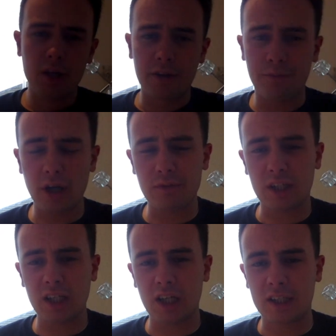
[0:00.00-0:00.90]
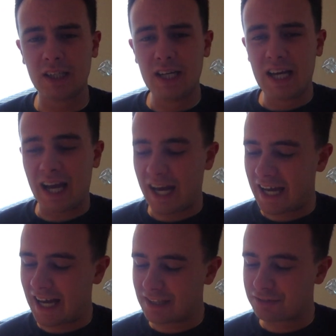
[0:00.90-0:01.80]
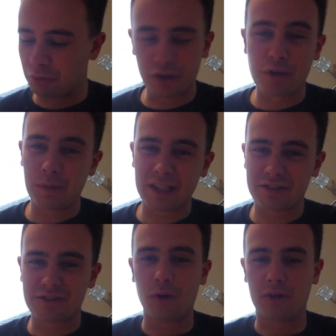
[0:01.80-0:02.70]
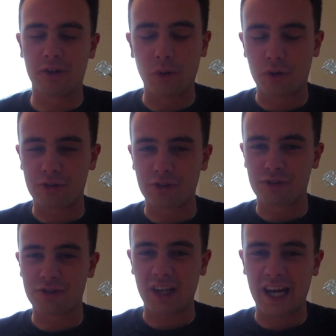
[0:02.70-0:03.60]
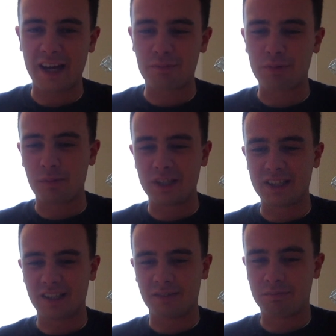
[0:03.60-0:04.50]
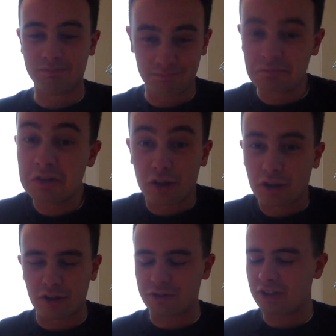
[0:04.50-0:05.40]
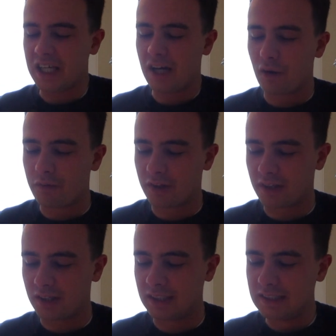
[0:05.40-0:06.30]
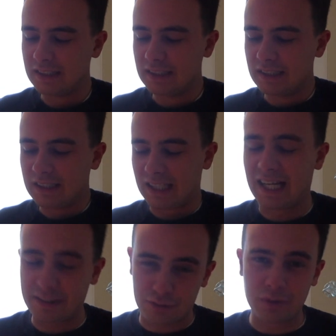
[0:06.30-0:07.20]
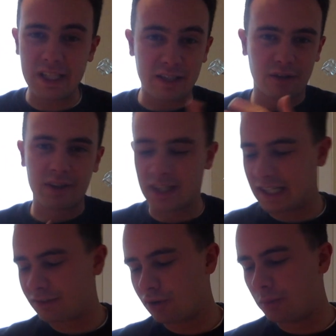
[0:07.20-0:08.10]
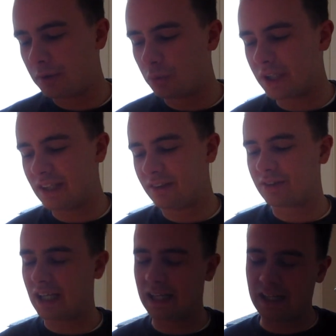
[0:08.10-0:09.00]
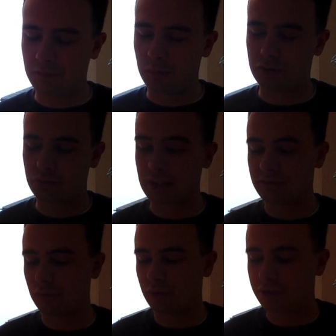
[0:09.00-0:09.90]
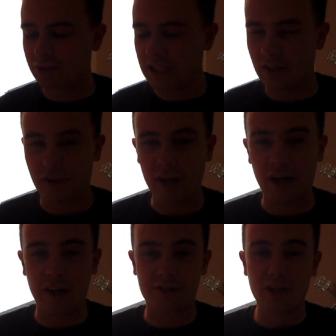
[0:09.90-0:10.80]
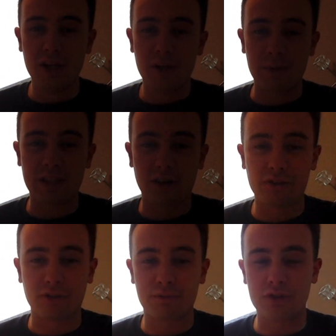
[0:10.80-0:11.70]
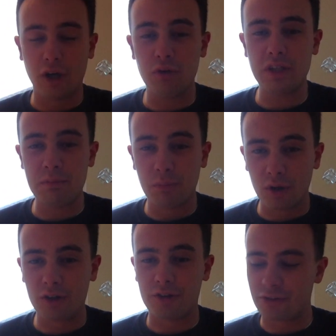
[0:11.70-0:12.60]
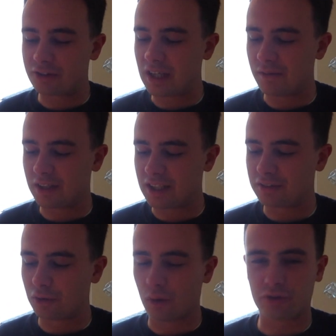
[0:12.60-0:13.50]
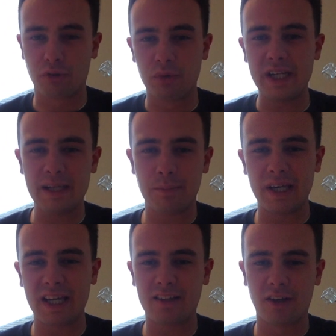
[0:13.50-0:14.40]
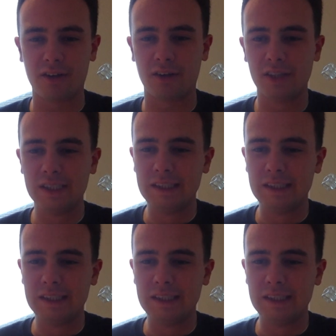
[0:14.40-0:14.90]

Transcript: The 5 o'clock has one of the biggest talking horses probably in the you're going to see over the last week or in the next coming weeks, how much racing we'll see or not, because of Tony Mullins giving this horse a really big kind of